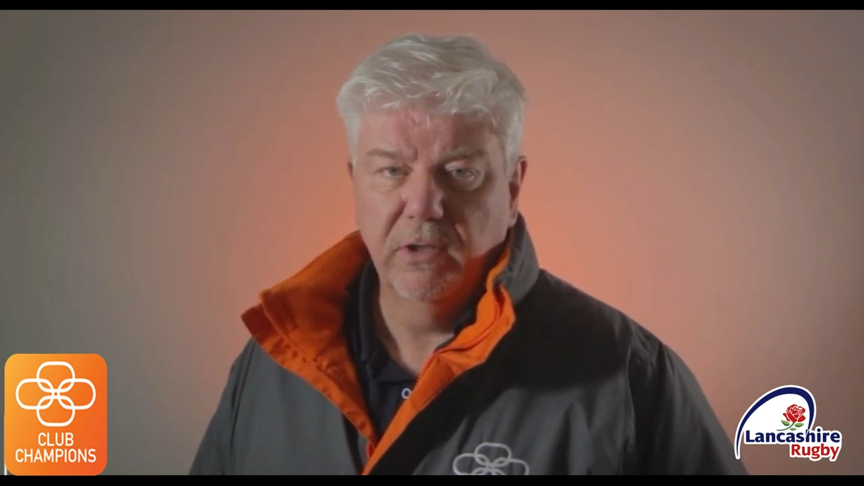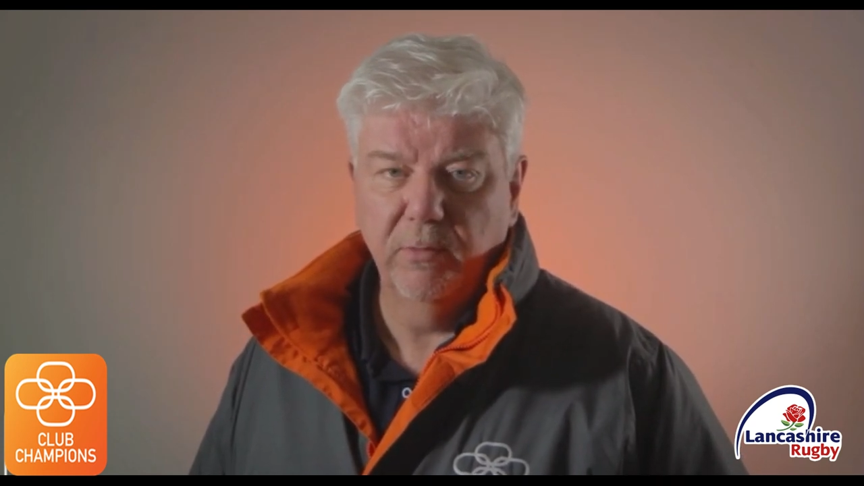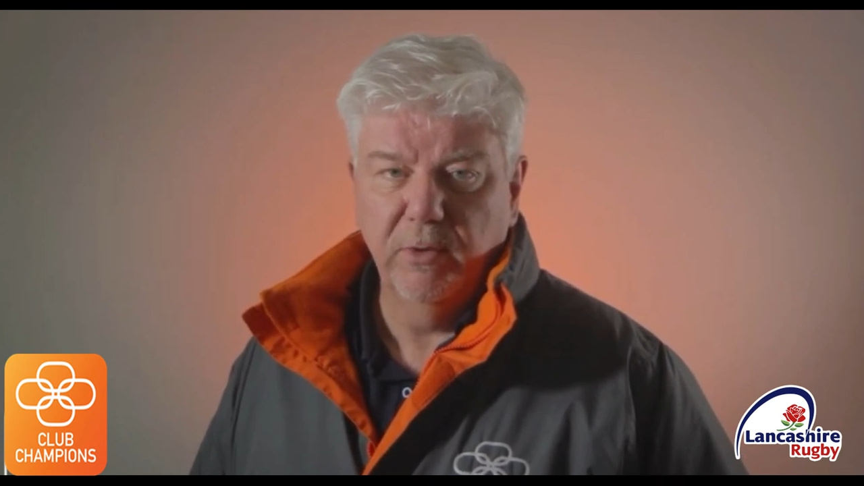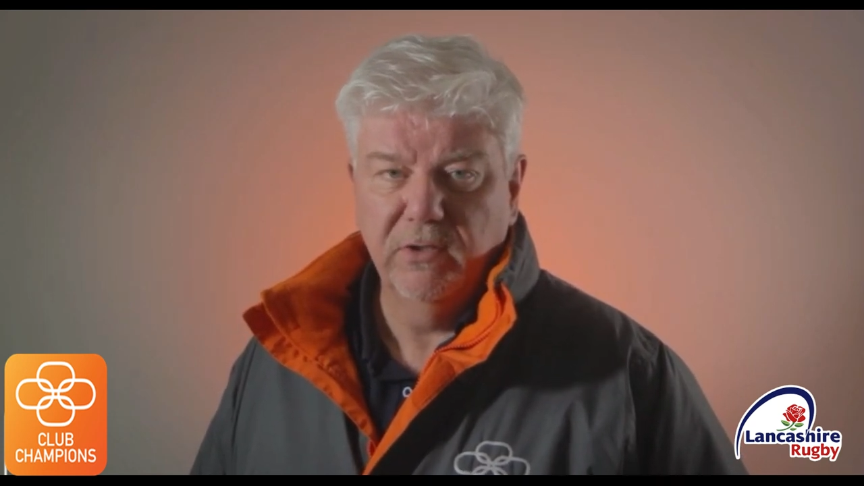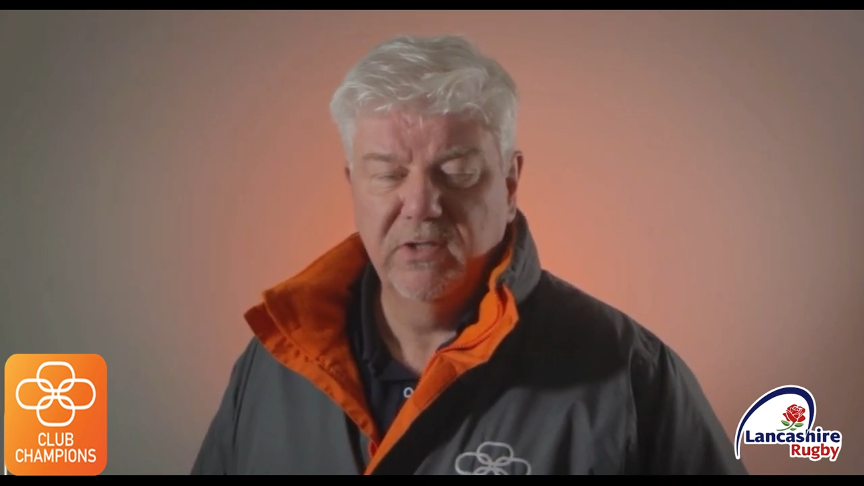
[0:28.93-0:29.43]

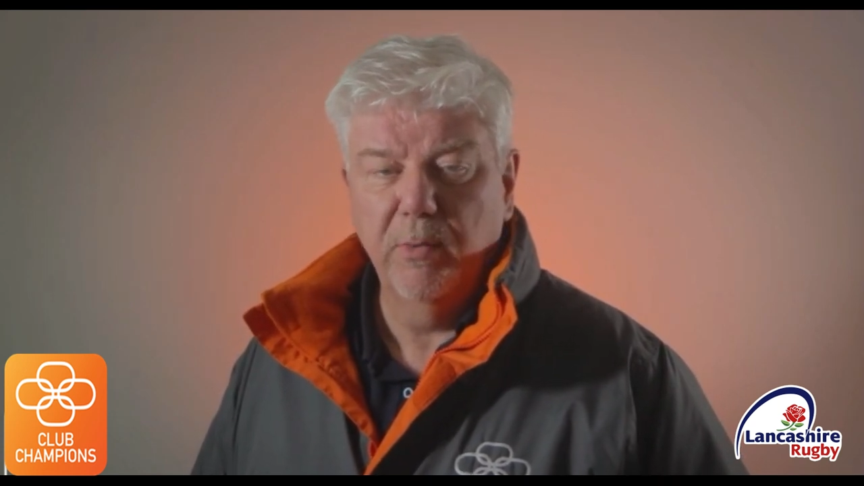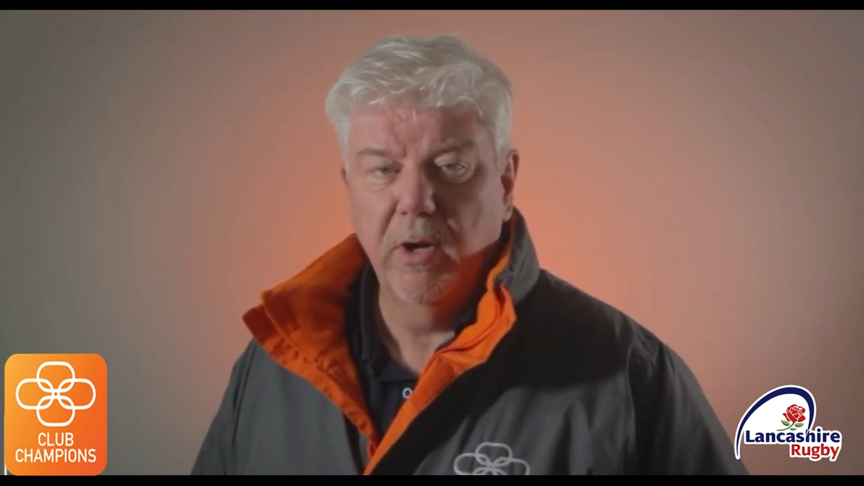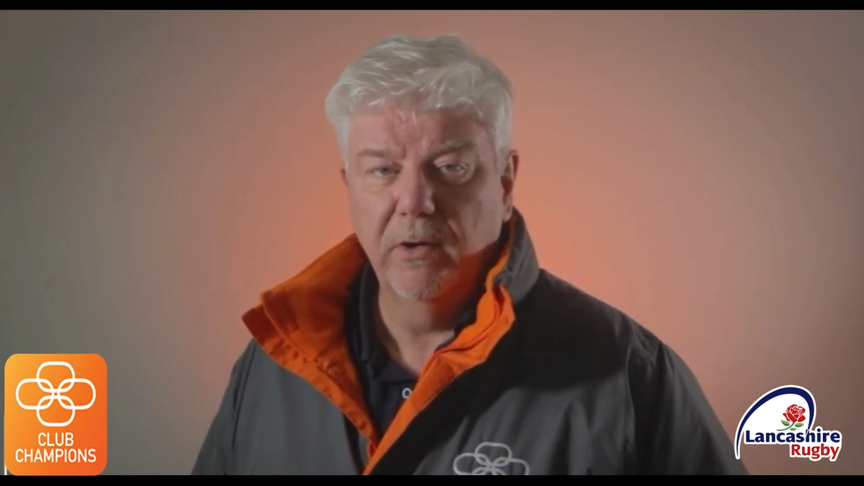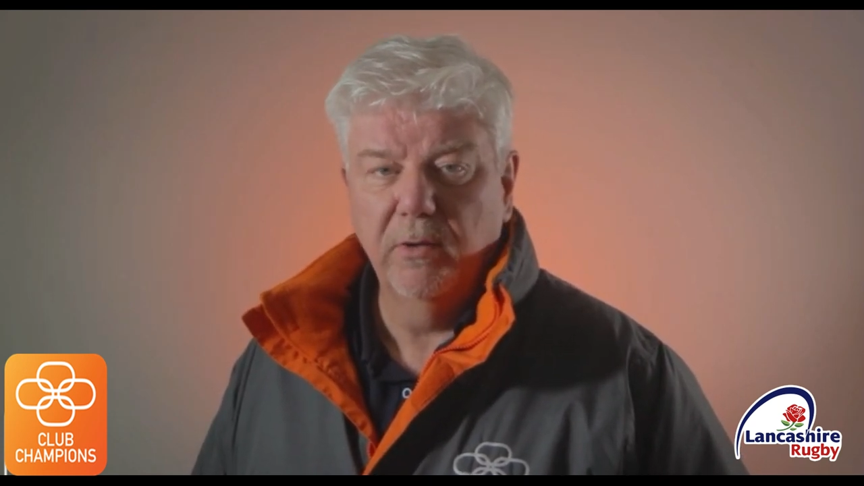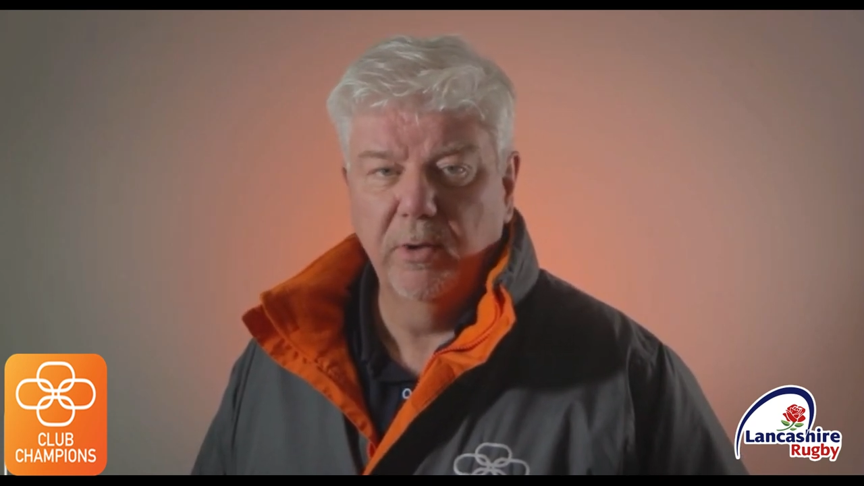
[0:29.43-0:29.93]
Community
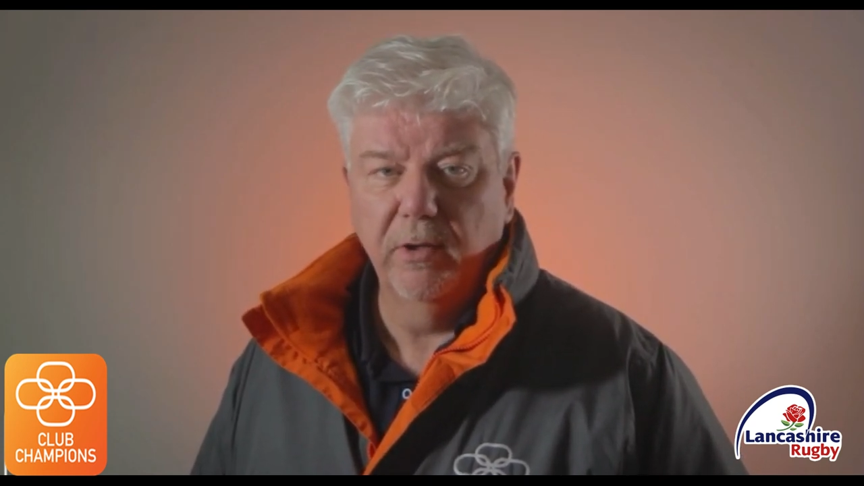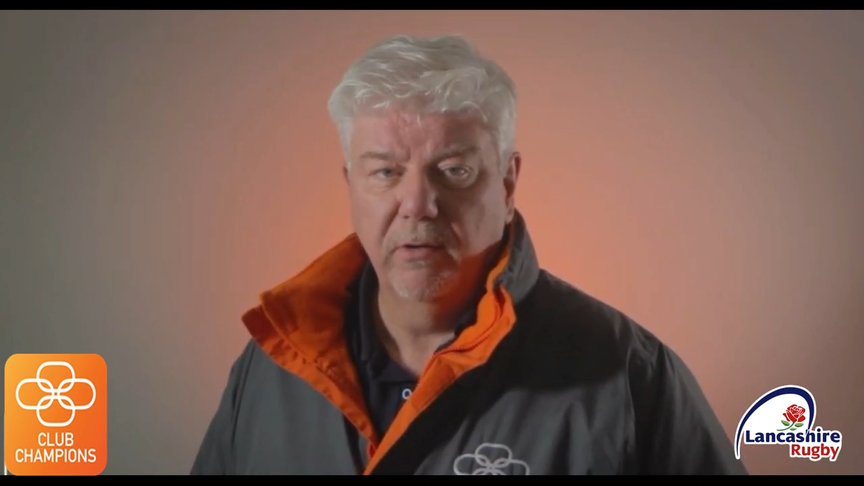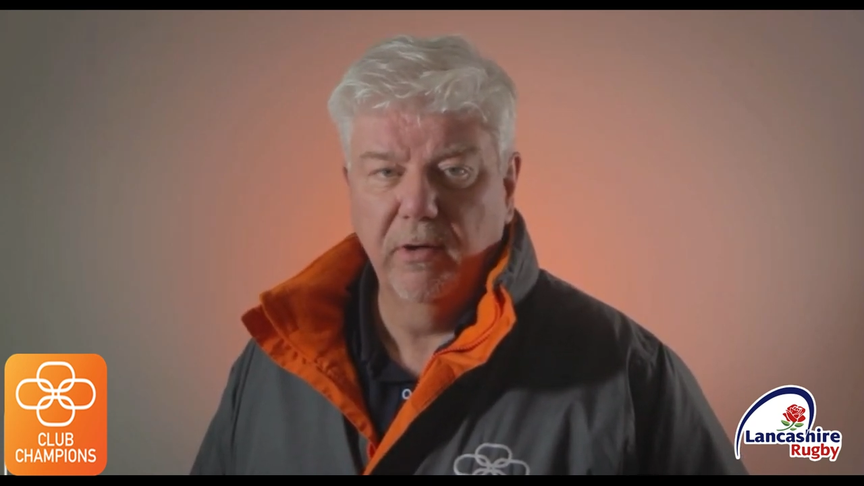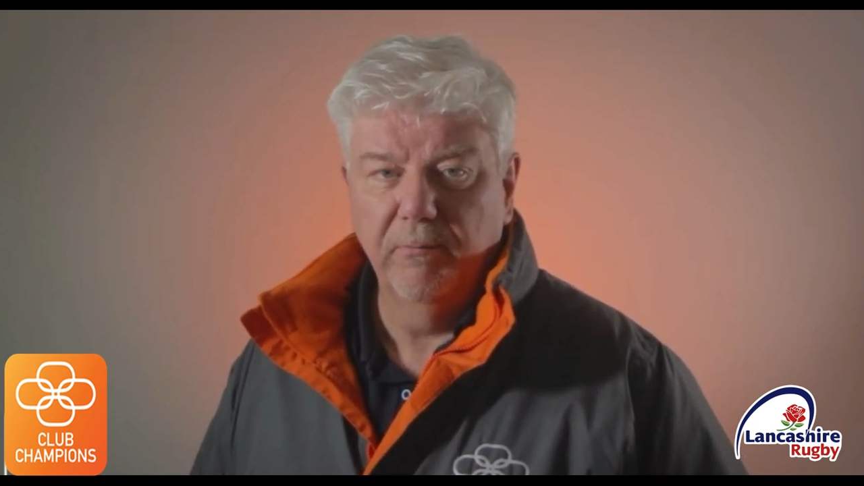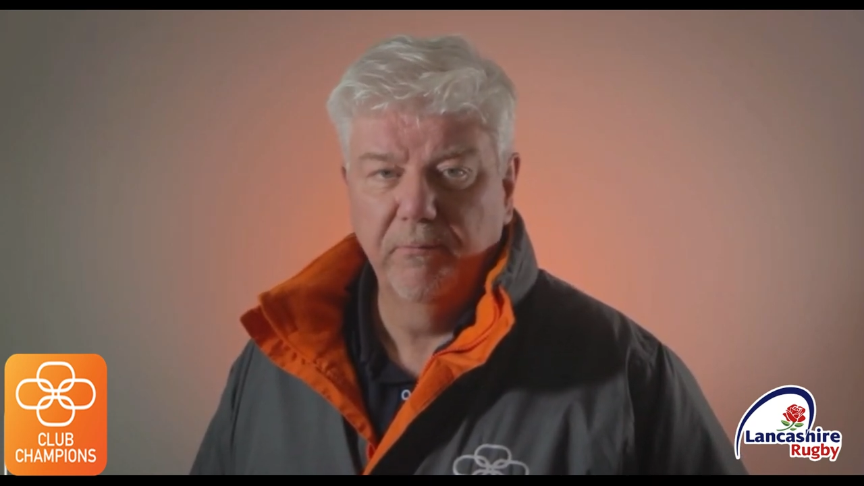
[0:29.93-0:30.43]
Partner
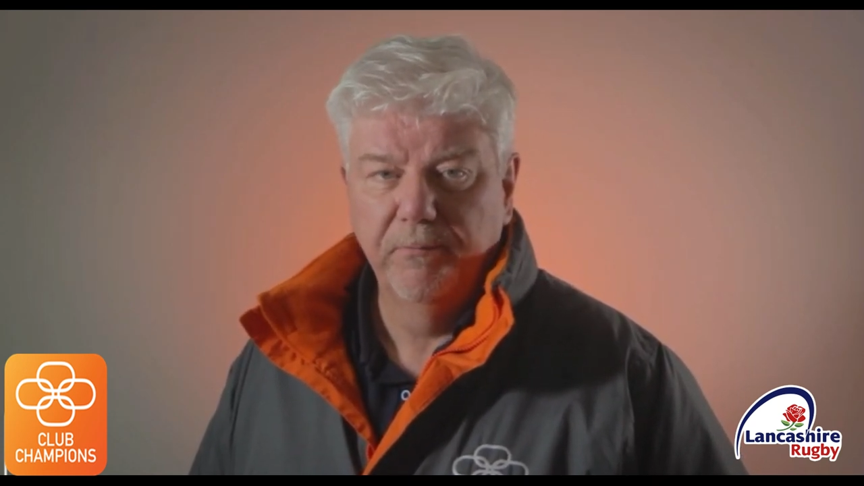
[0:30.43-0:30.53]
Programme.